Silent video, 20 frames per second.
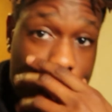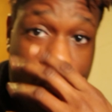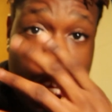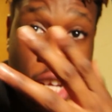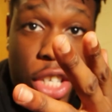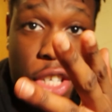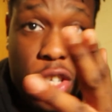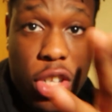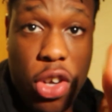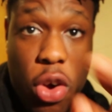
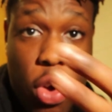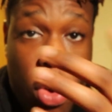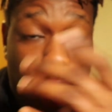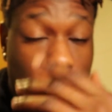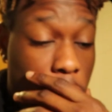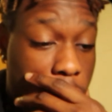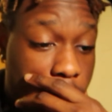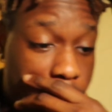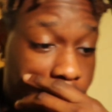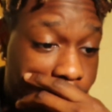got
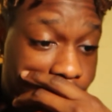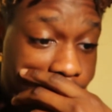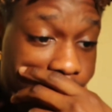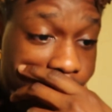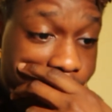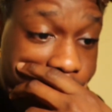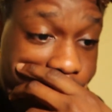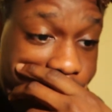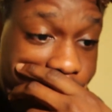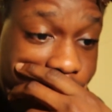on,
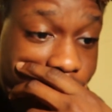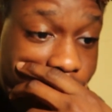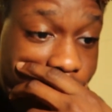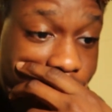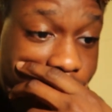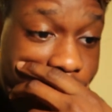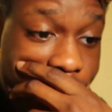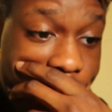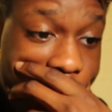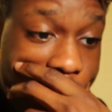
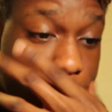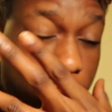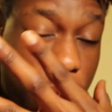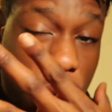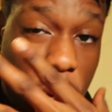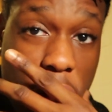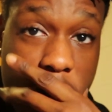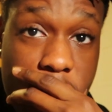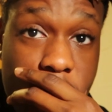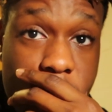to
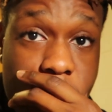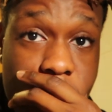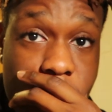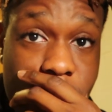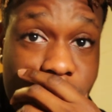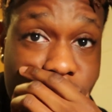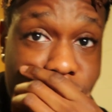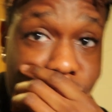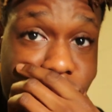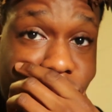be
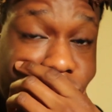honest.